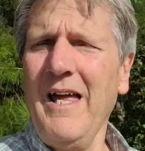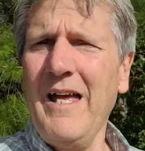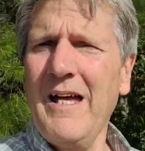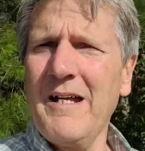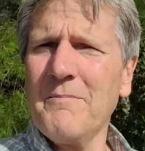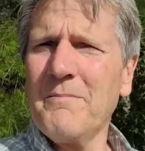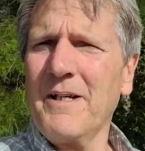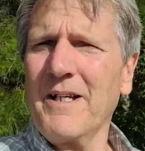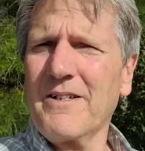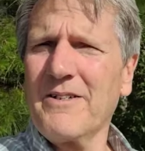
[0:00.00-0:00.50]

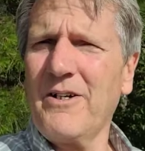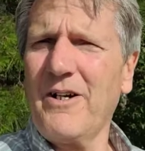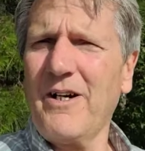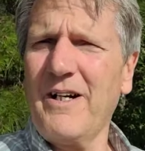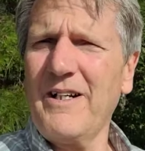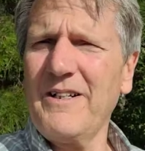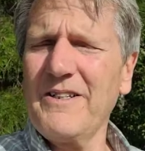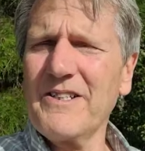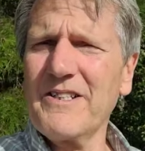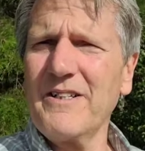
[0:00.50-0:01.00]
And
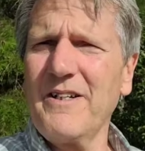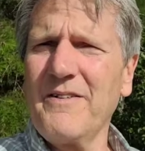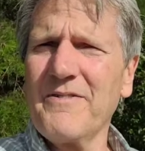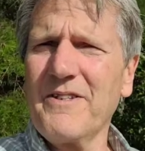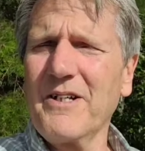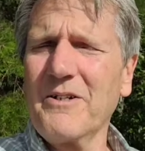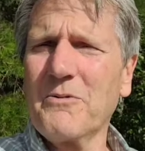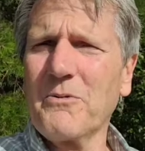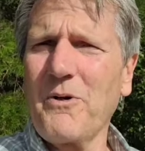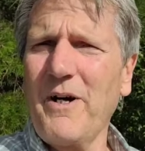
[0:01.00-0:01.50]
because of
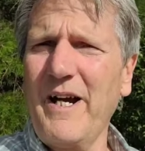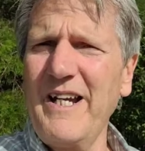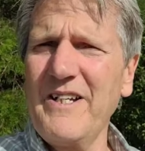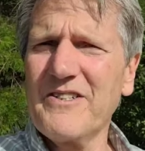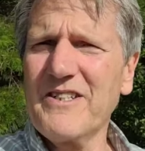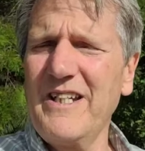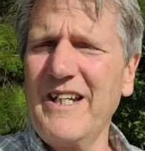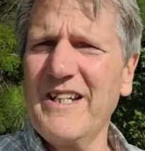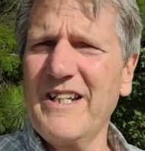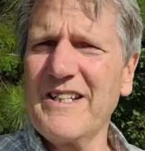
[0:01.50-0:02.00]
the
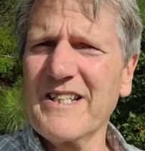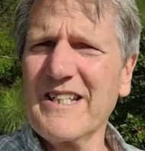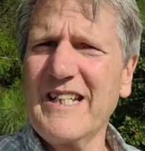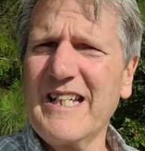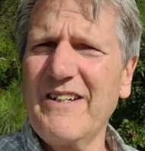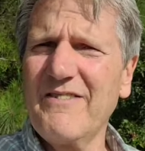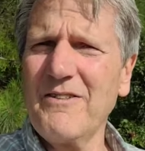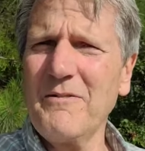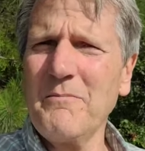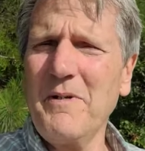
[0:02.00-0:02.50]
grace he has
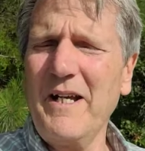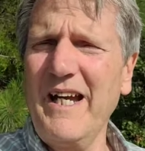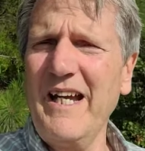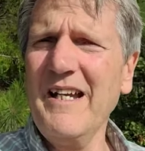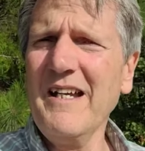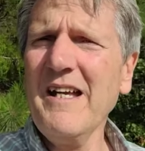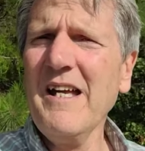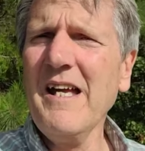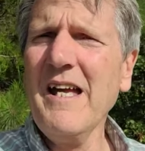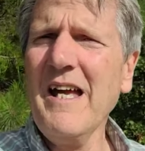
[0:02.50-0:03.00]
given
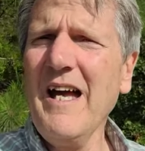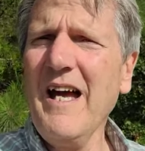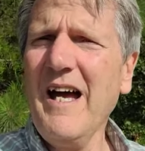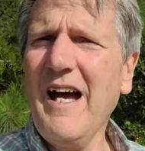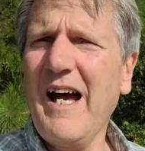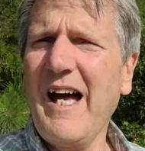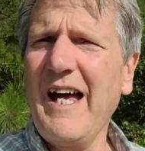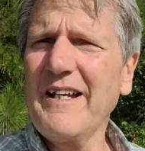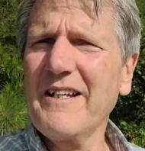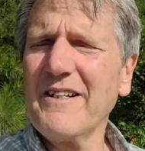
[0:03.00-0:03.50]
me,
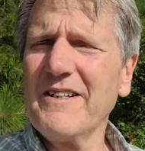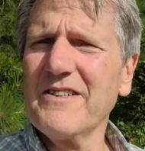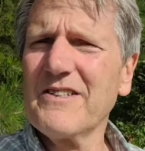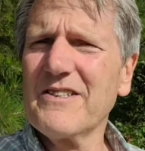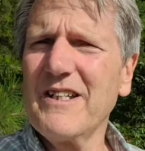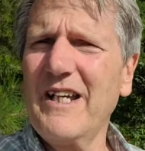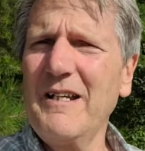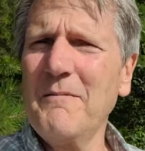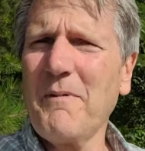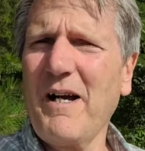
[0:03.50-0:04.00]
I can
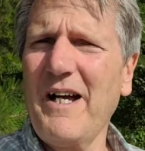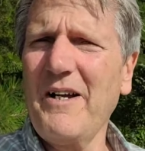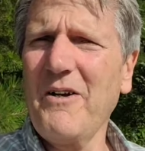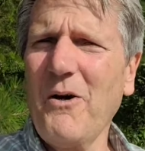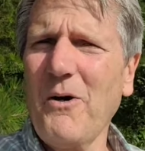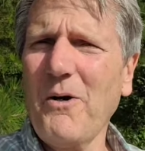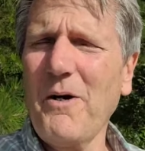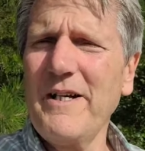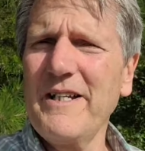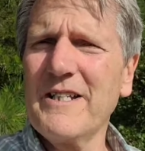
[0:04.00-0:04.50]
say my
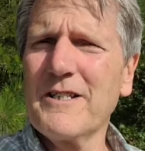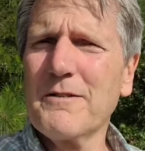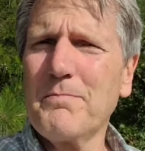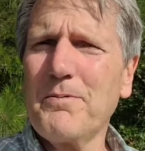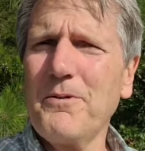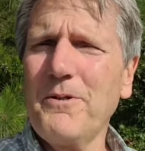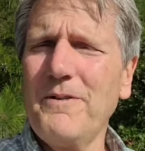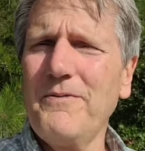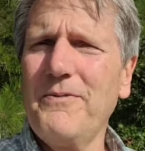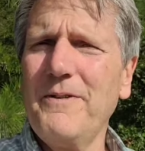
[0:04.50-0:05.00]
heart is
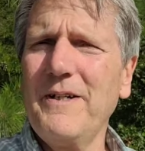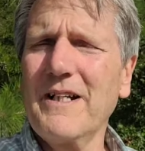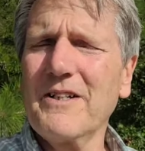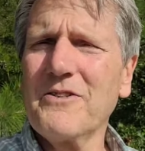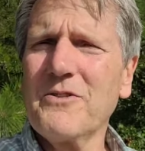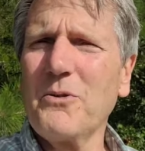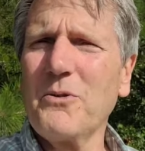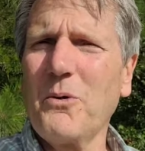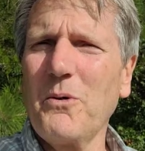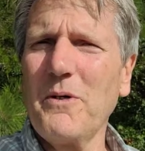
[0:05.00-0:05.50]

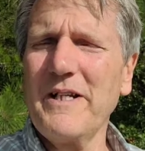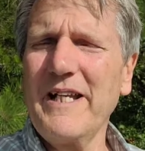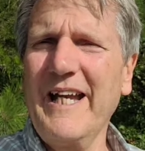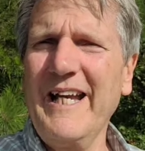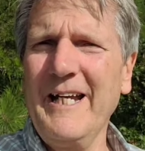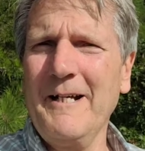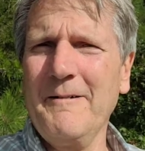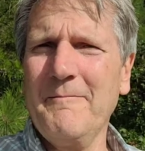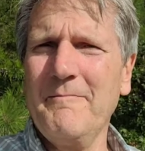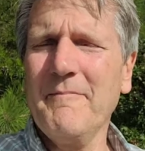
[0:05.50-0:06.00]
perfect toward
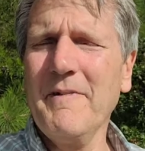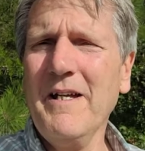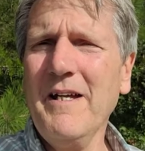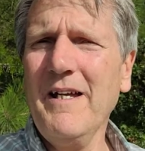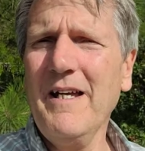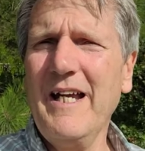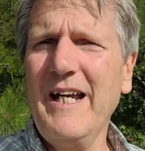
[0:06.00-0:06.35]
him.